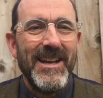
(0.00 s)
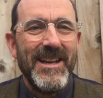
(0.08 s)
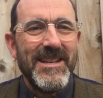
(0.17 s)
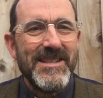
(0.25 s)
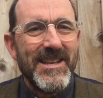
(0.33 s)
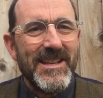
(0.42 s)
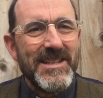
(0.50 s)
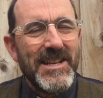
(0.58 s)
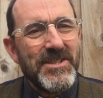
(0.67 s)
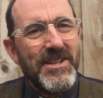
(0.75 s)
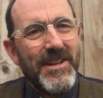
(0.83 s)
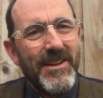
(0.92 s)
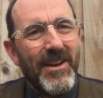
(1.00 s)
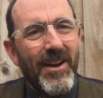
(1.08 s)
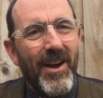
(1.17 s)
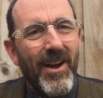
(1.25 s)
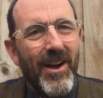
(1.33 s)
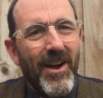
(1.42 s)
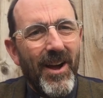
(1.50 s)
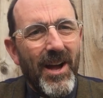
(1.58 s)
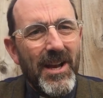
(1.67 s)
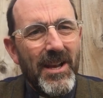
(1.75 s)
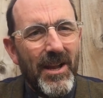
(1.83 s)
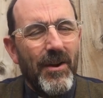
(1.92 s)
He says, actually,
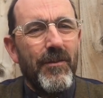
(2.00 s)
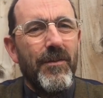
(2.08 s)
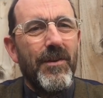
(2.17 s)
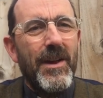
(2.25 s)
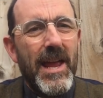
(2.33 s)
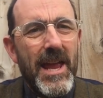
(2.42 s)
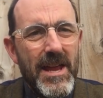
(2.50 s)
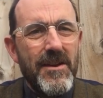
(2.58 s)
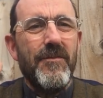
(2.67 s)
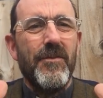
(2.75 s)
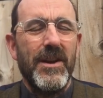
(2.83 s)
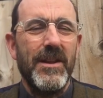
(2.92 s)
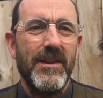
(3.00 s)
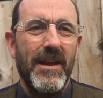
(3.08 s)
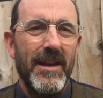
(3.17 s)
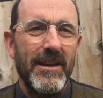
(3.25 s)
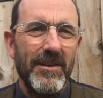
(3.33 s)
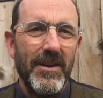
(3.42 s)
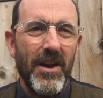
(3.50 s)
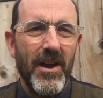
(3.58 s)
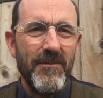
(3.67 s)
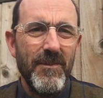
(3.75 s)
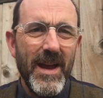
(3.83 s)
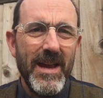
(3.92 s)
I love everything that
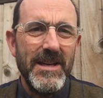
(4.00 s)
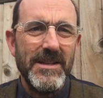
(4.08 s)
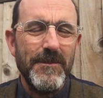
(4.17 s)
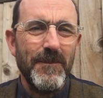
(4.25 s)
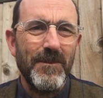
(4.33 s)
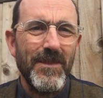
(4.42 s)
I've made.